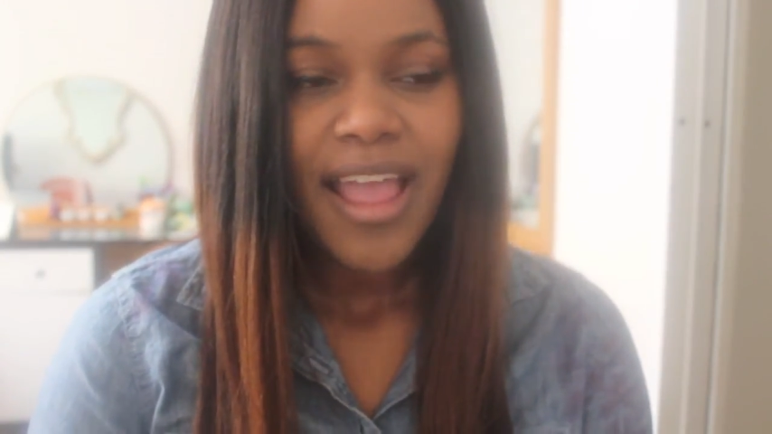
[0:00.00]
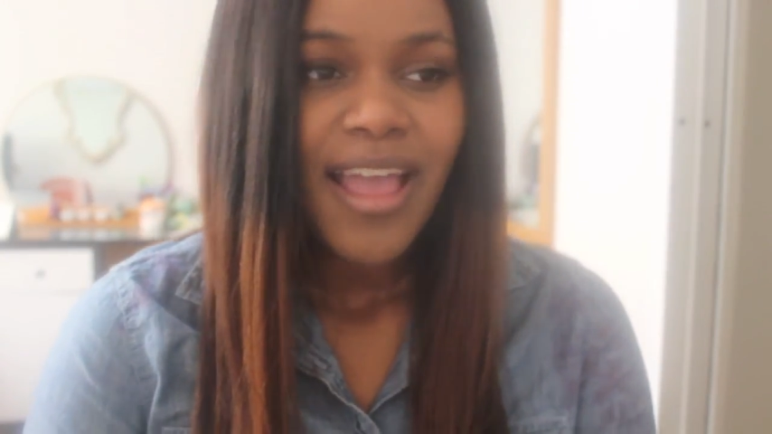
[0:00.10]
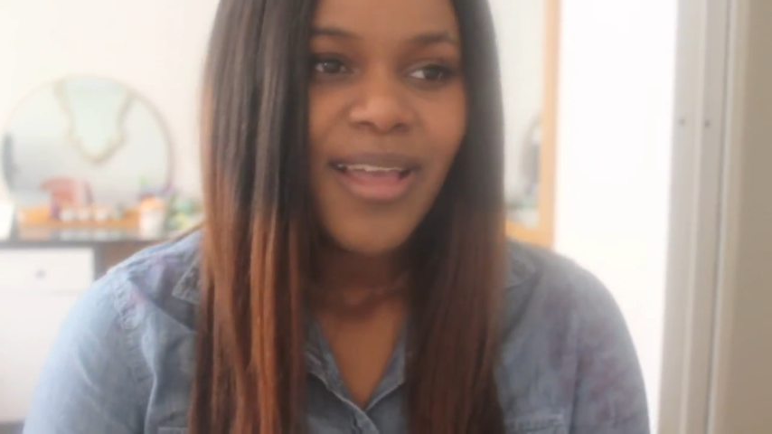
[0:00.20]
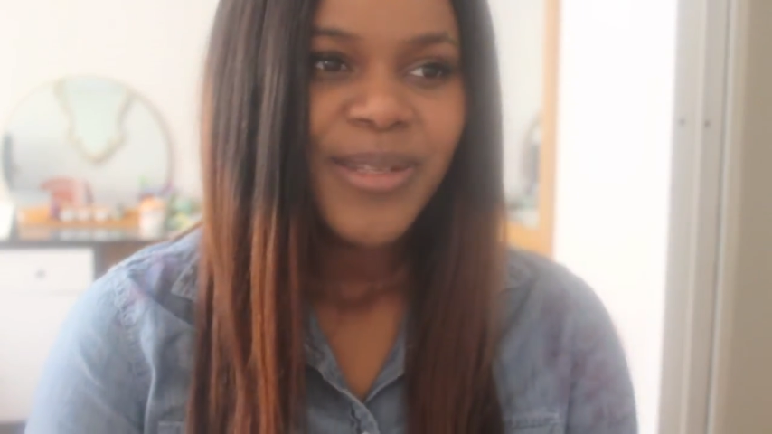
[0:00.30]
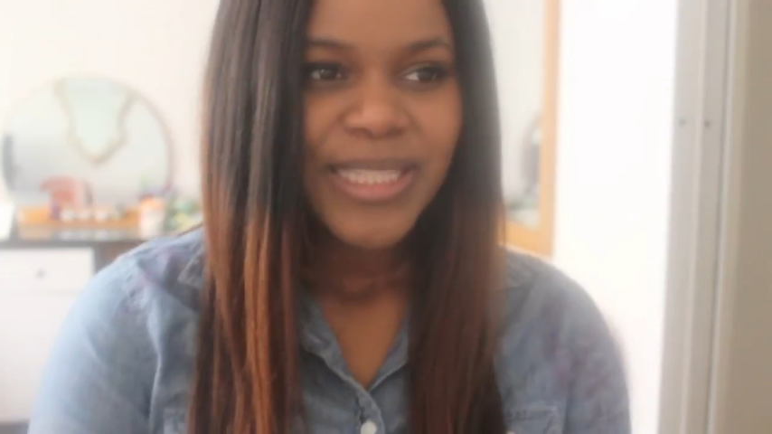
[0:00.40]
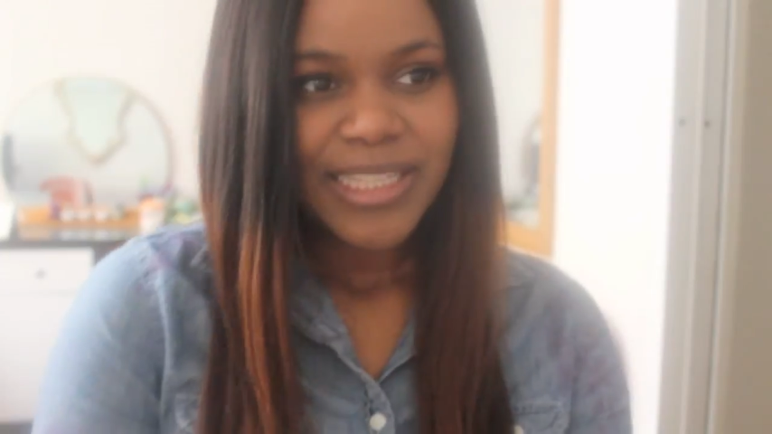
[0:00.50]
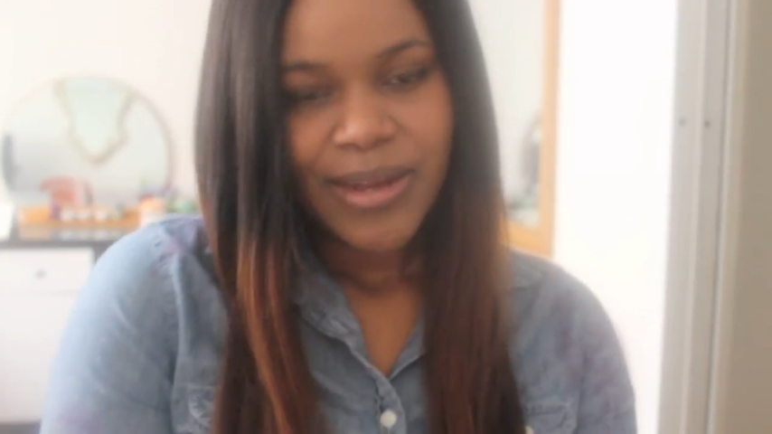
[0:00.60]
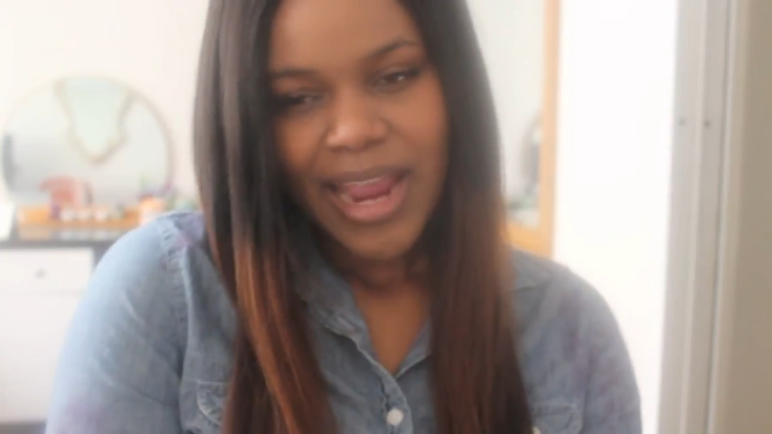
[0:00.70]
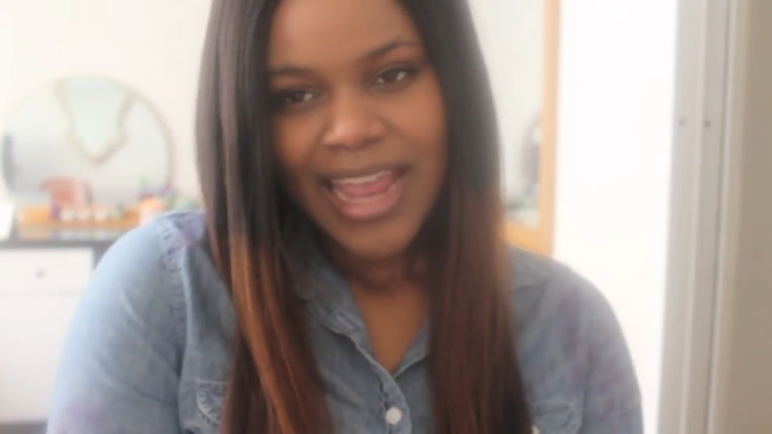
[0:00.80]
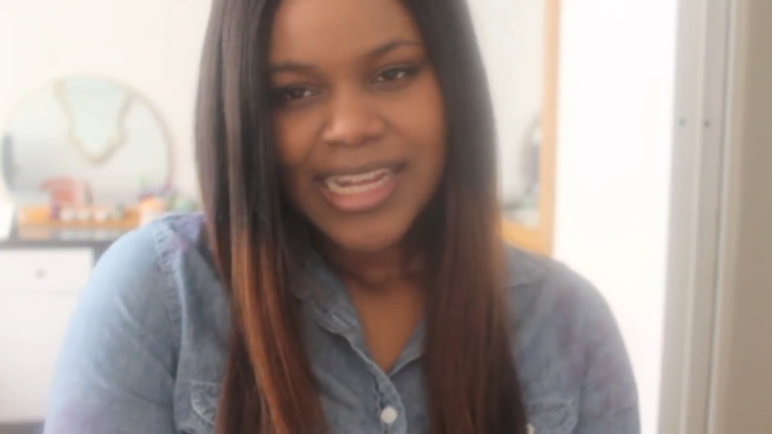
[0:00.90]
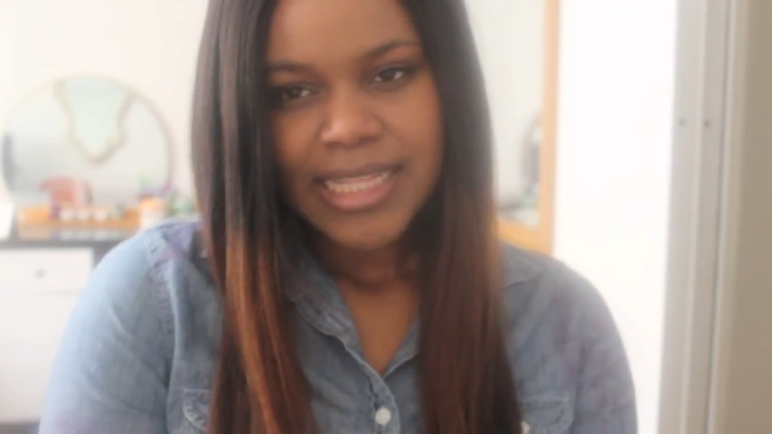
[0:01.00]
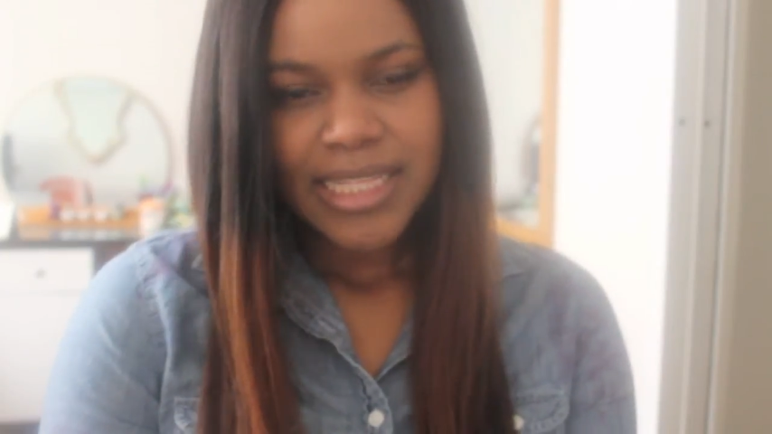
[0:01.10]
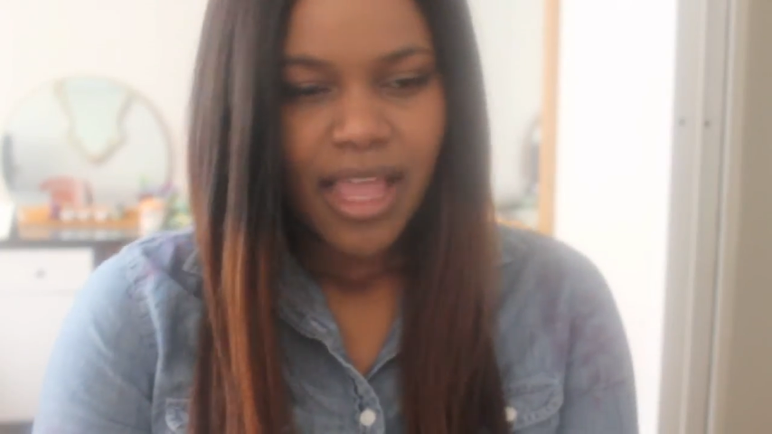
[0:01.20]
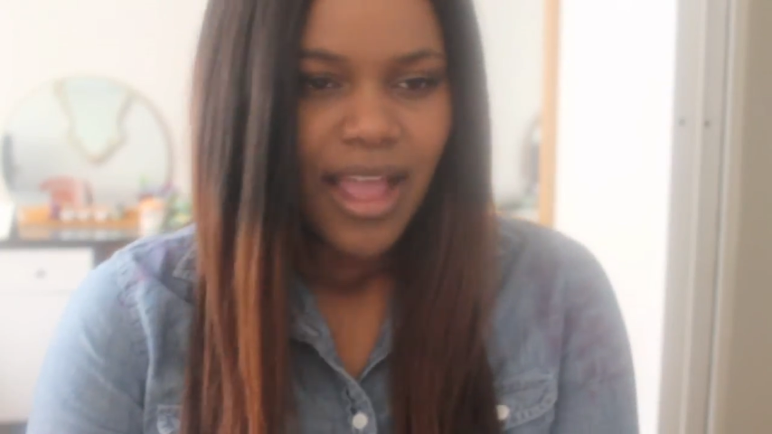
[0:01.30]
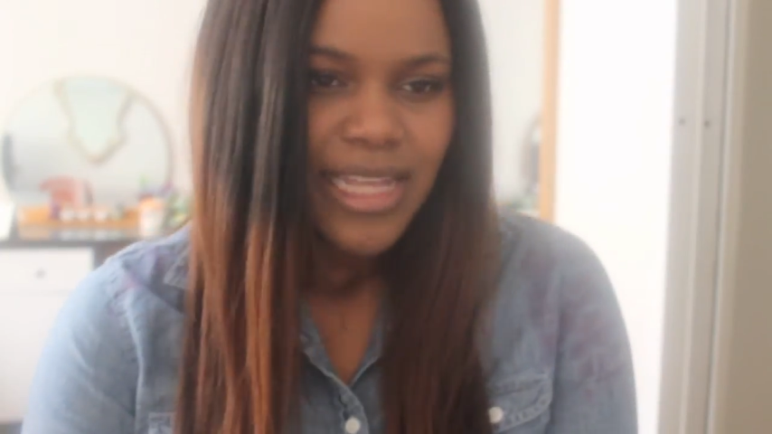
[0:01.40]
it's great,
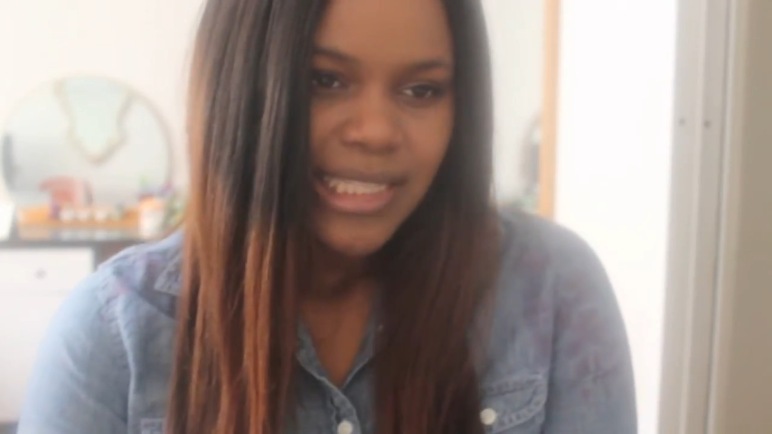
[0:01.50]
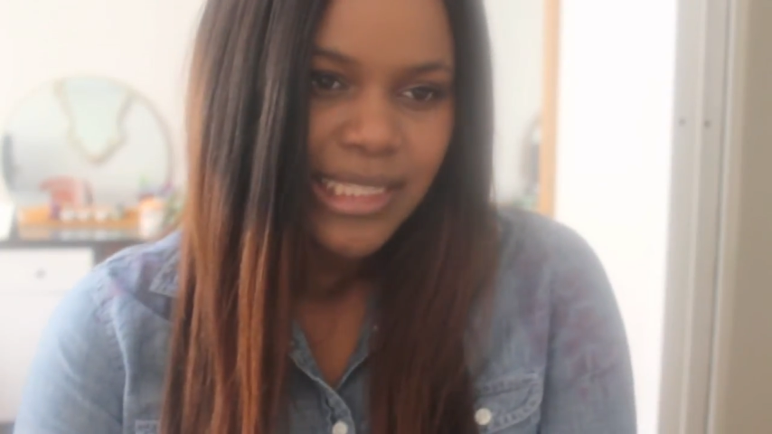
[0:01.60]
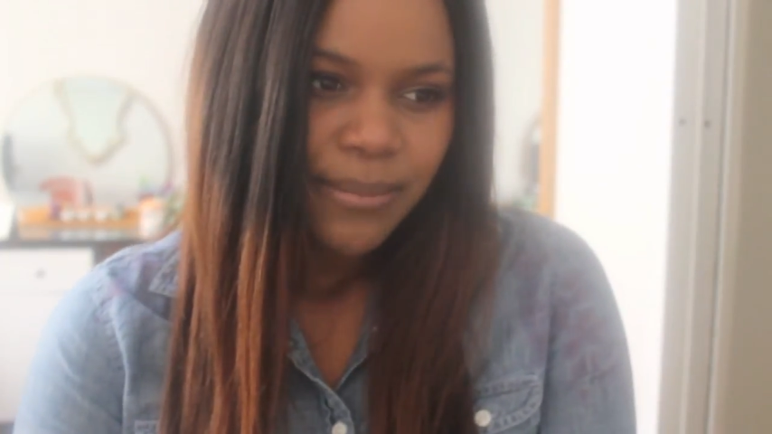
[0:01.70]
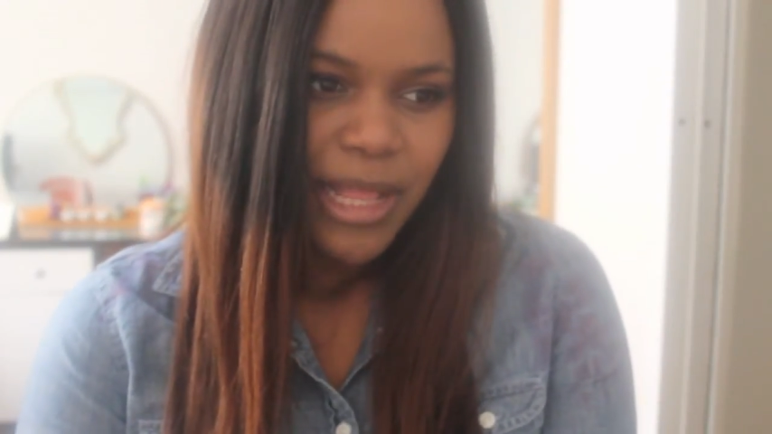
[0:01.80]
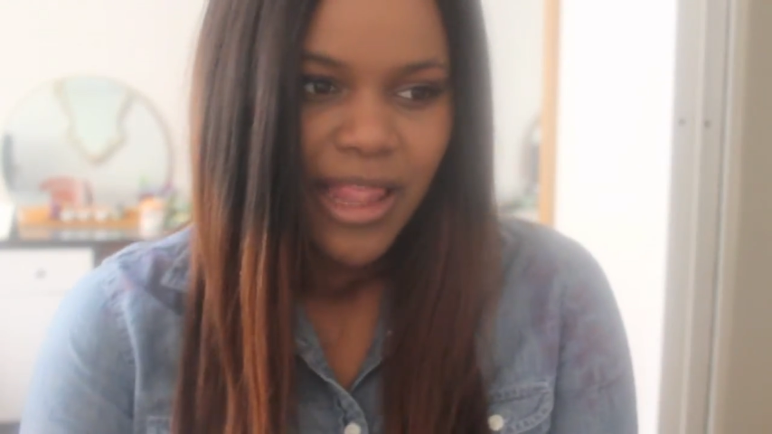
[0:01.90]
it's awesome,